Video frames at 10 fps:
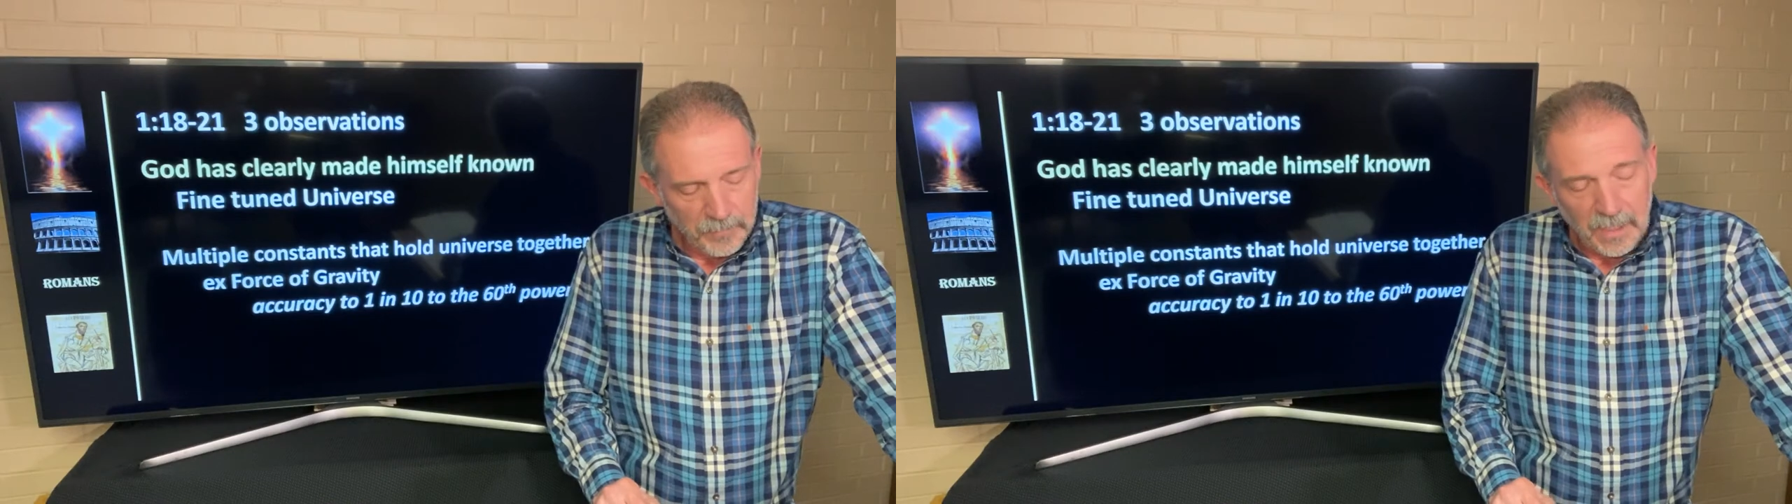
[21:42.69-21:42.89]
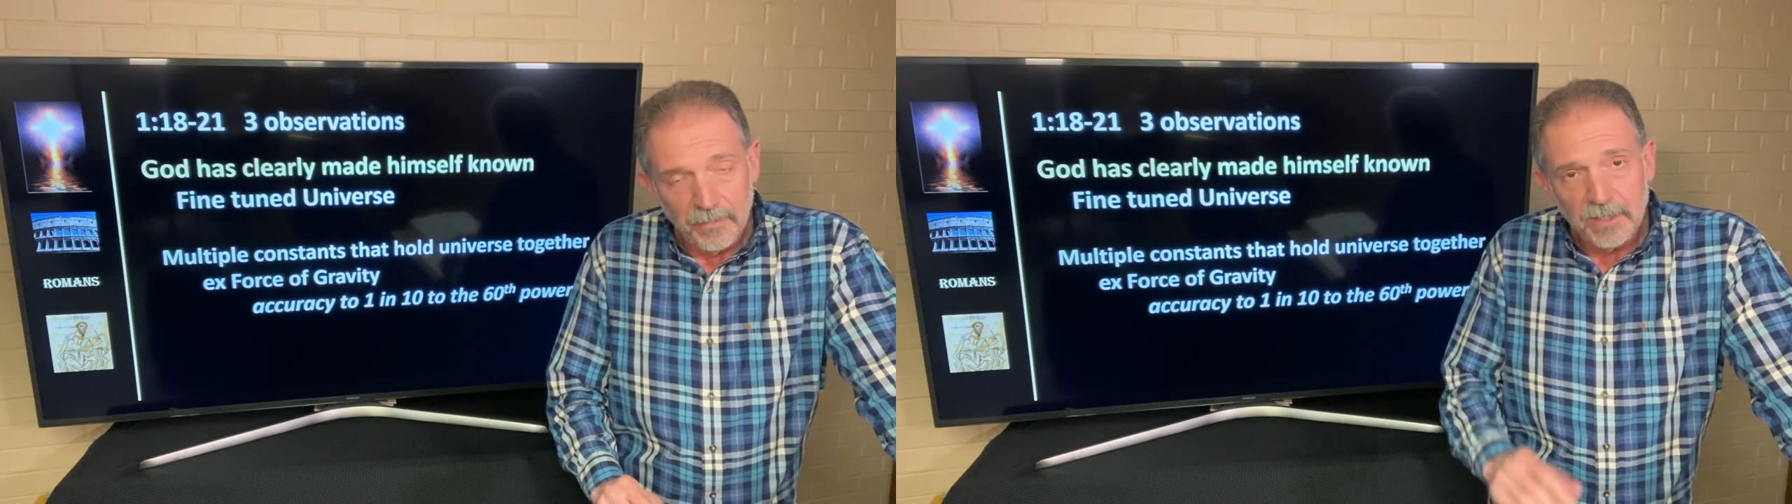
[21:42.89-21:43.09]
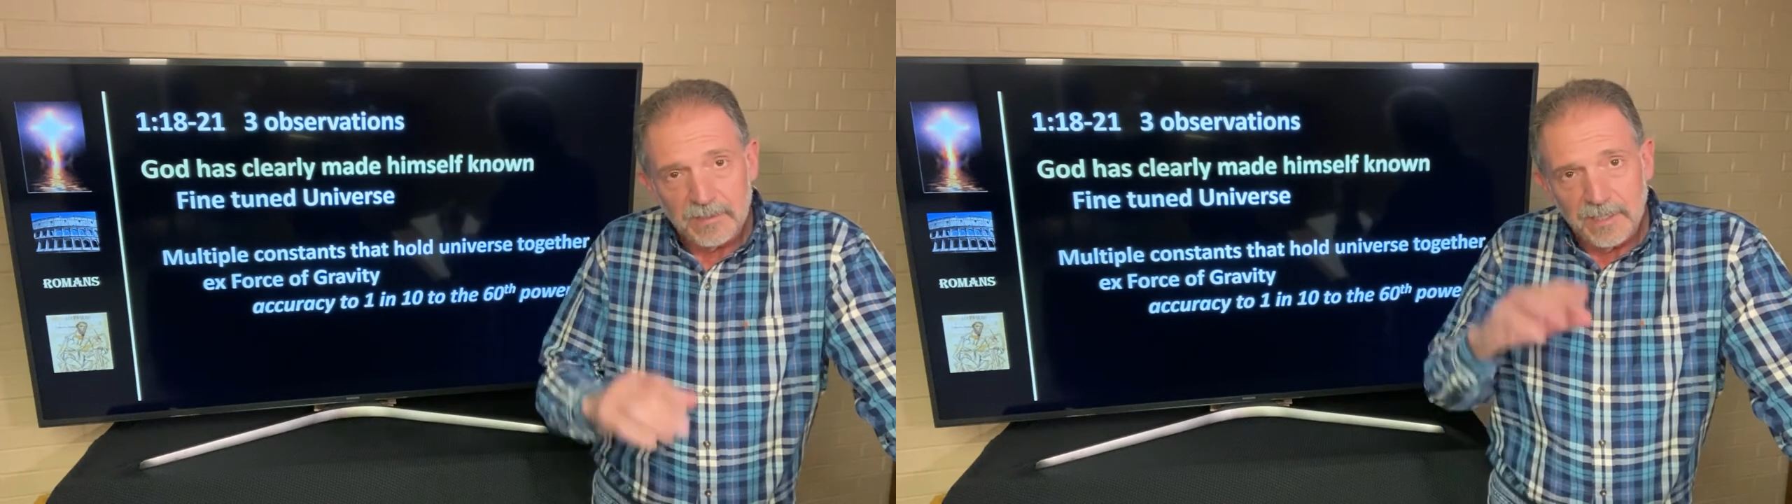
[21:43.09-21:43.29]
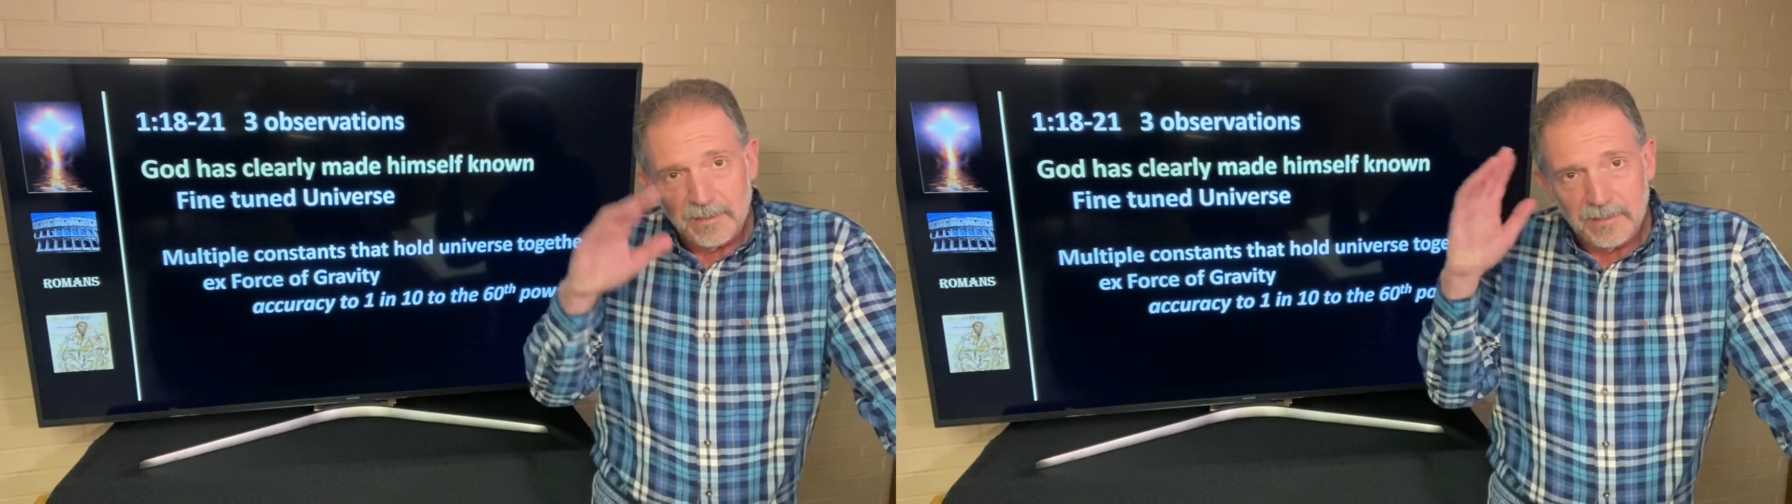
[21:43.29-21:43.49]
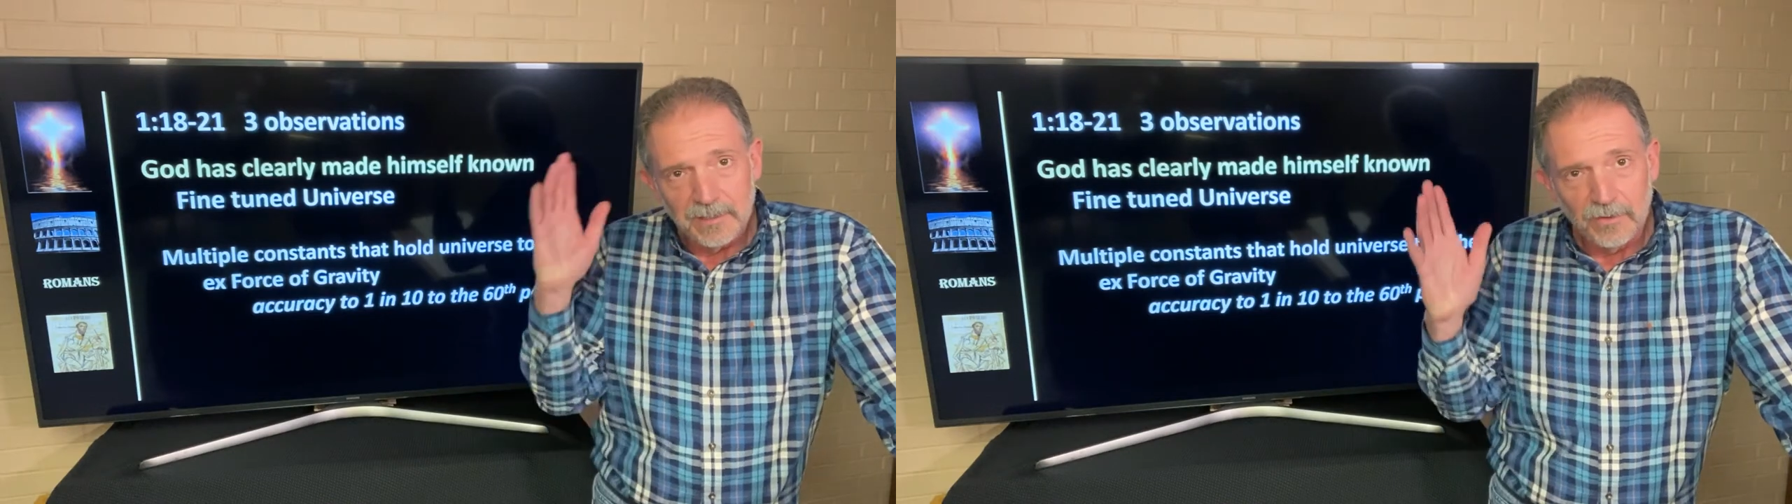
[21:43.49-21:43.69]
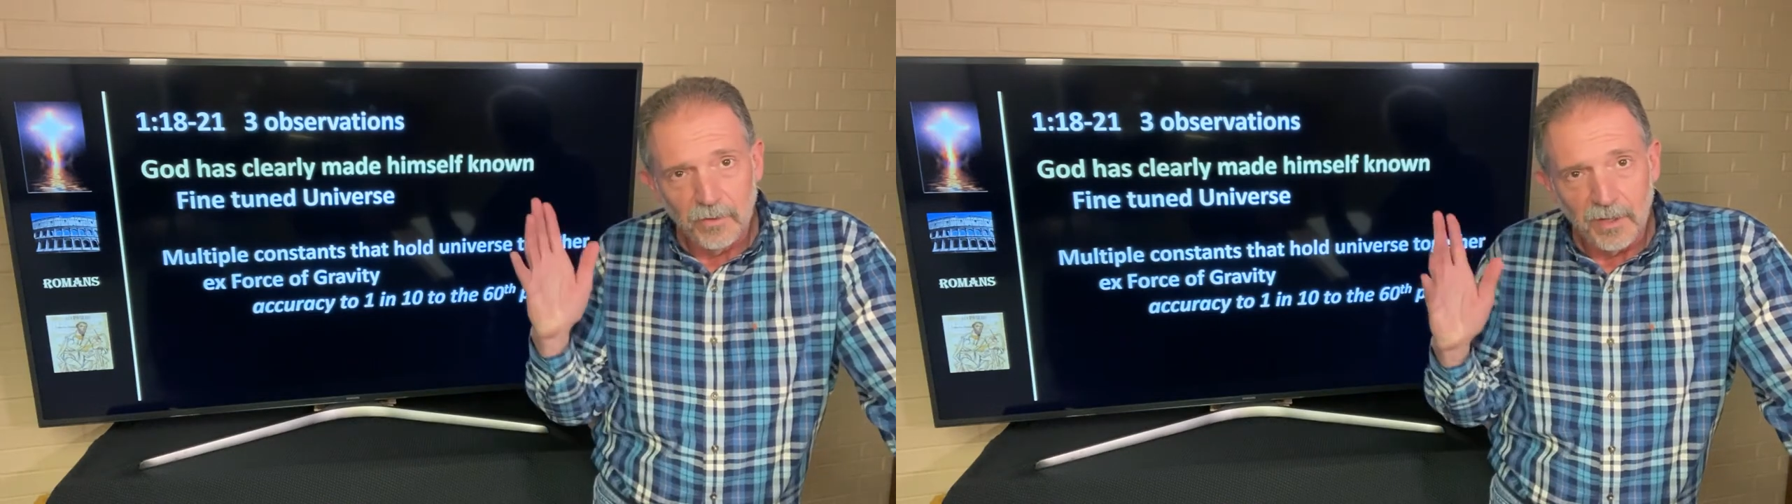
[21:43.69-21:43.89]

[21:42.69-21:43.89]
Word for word: And this gets into a